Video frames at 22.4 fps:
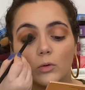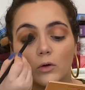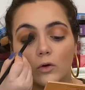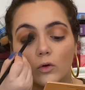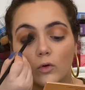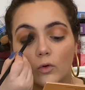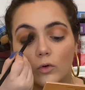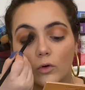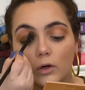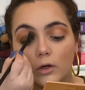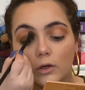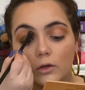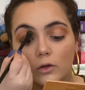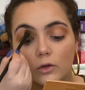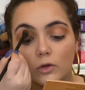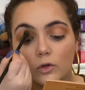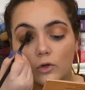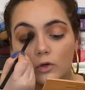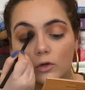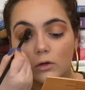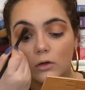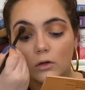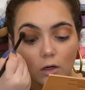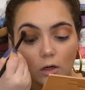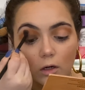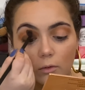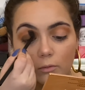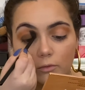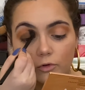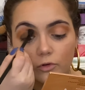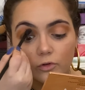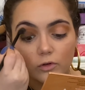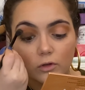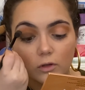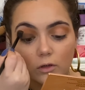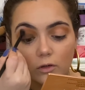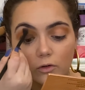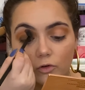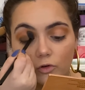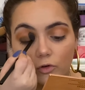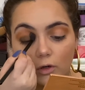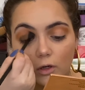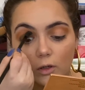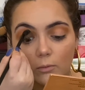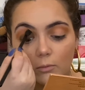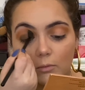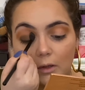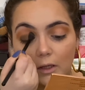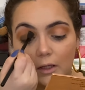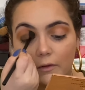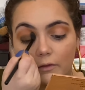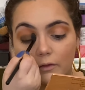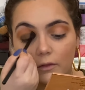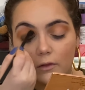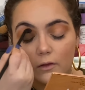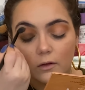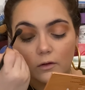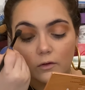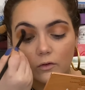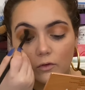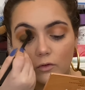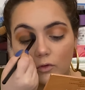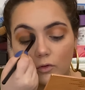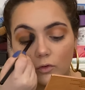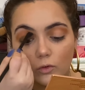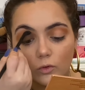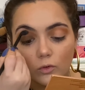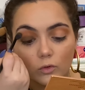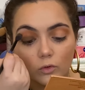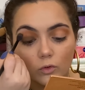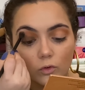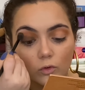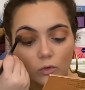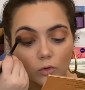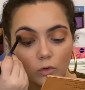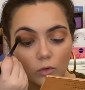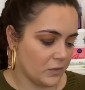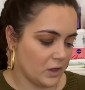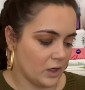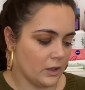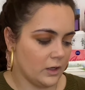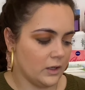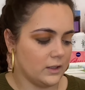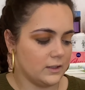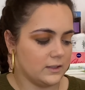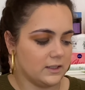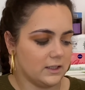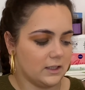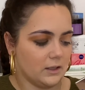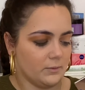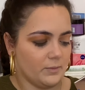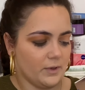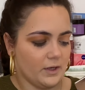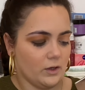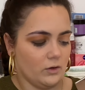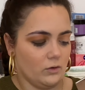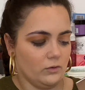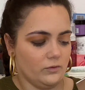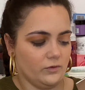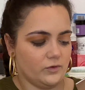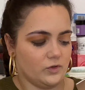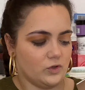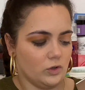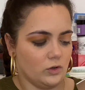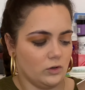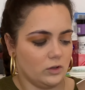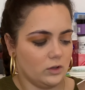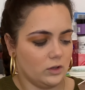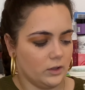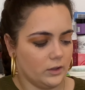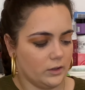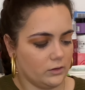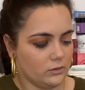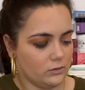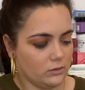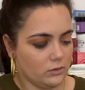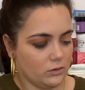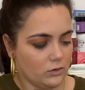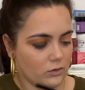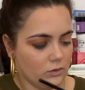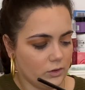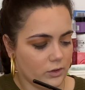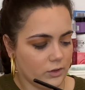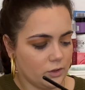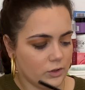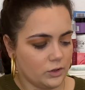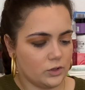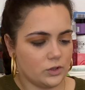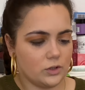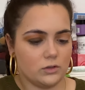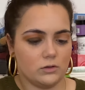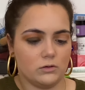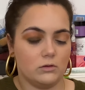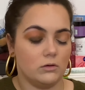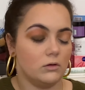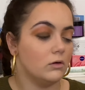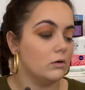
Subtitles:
orange. And I'm just gonna try and blend this too. I'm gonna take a bit of chocolate orange.